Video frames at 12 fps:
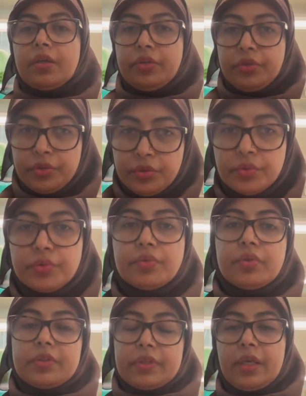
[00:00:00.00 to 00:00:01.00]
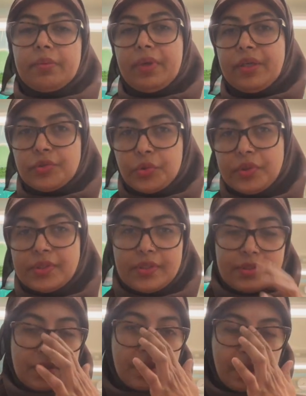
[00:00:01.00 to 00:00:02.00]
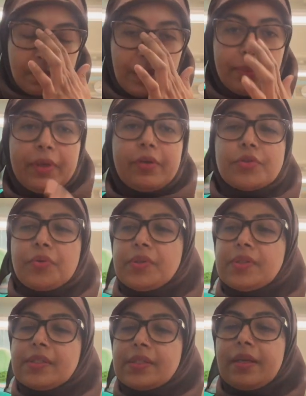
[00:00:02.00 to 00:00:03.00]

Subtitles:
You can make choices. You can make better choices.